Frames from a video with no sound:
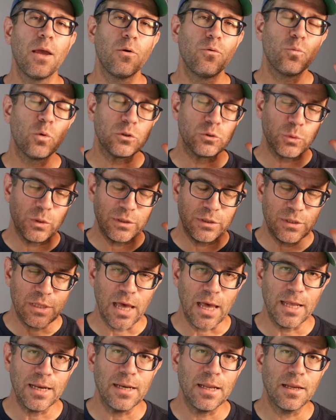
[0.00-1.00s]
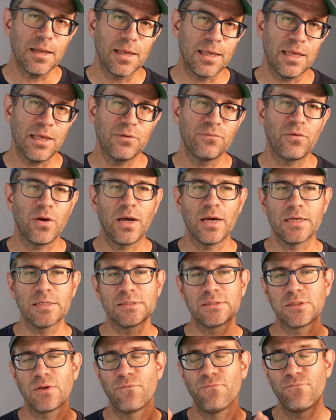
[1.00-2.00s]
which would then give
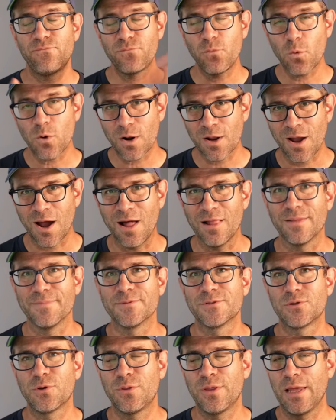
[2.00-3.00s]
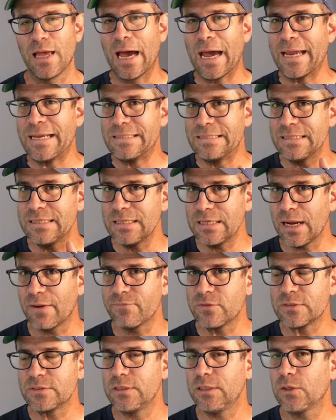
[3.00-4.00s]
us four columns. So the ID of
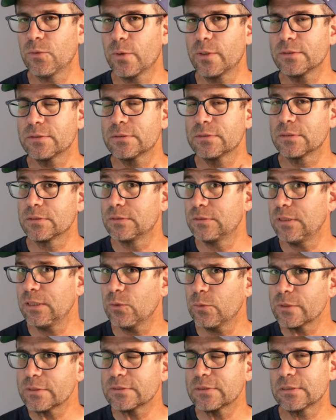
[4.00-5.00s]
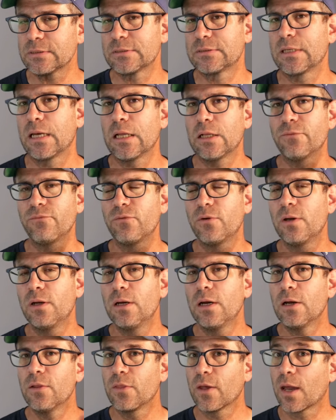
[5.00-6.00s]
the sequence, the sequence itself,
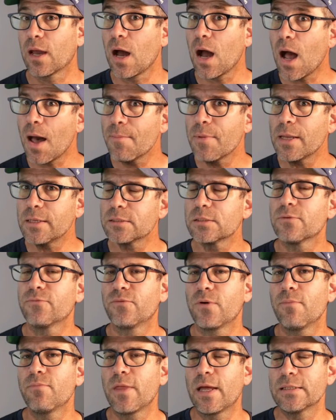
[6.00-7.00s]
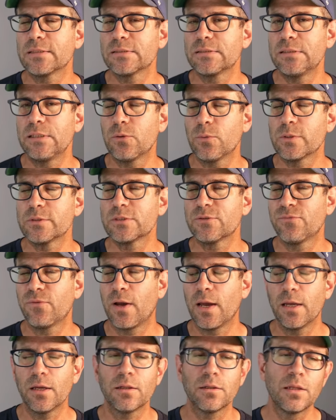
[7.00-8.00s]
the comment from that sequence
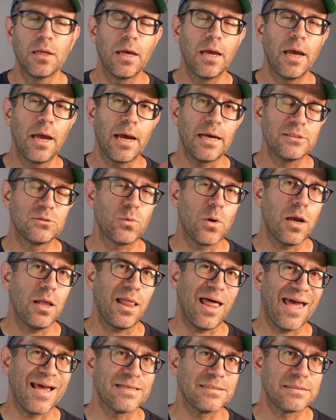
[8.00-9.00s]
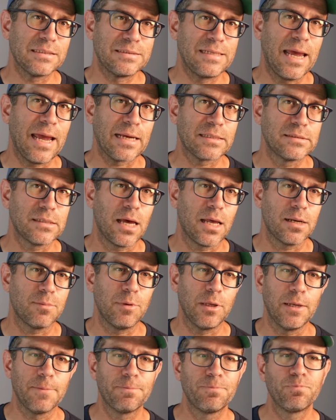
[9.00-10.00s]
file, as well as the
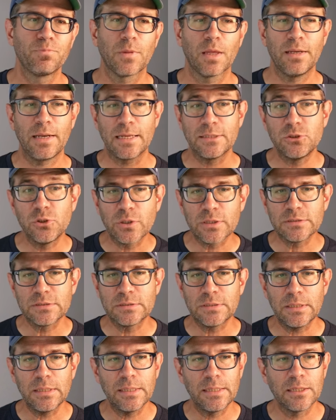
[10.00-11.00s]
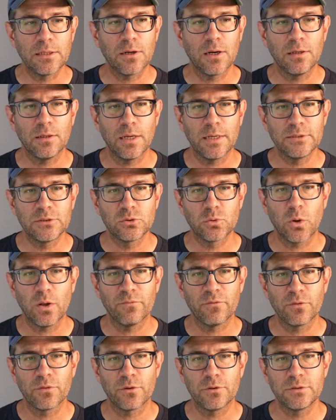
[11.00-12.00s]
taxonomy. And as you can see here on lines
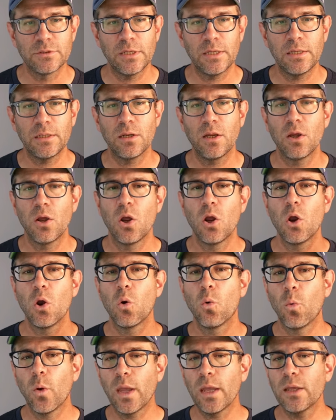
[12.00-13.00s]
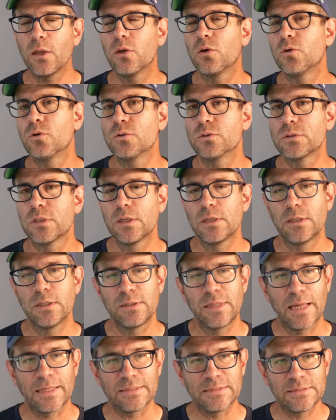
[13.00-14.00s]
12 and 13, we use
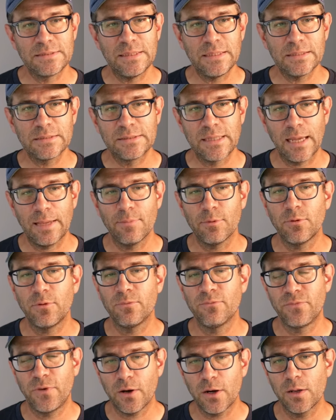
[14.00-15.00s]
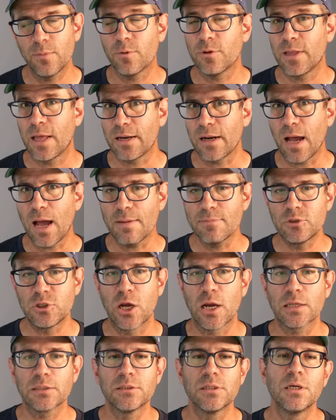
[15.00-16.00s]
that seek table variable, that
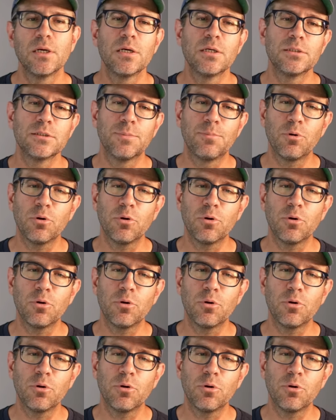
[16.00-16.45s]
object, to